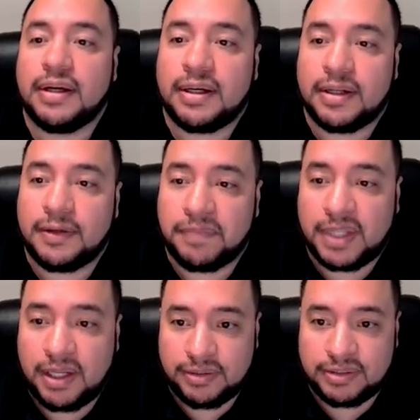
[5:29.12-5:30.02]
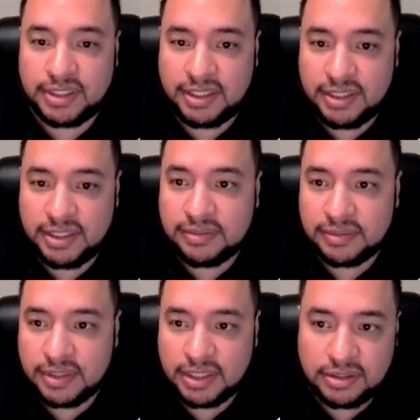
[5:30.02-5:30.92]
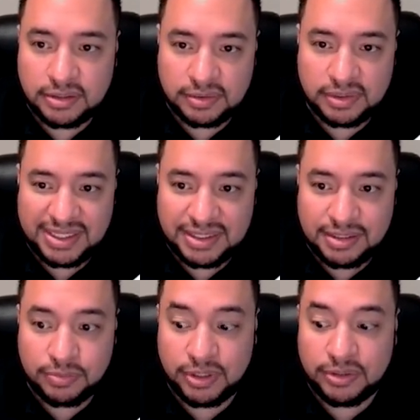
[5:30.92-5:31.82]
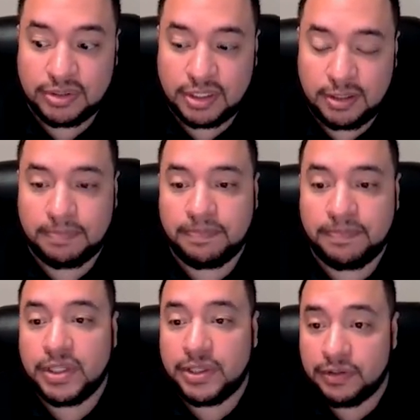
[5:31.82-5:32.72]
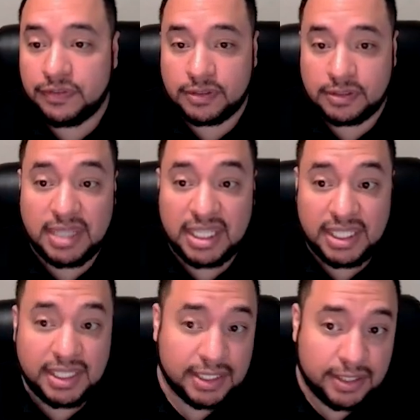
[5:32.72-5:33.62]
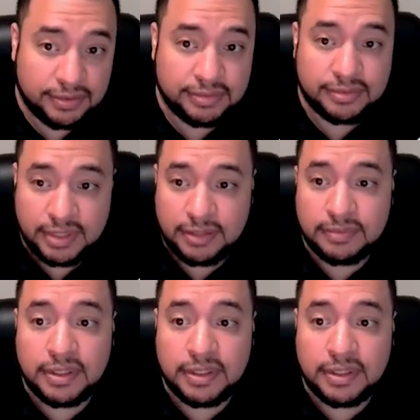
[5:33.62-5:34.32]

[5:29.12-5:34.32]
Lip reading: How you'll sign in. Okay, so this is where you set up your first mailing account, right?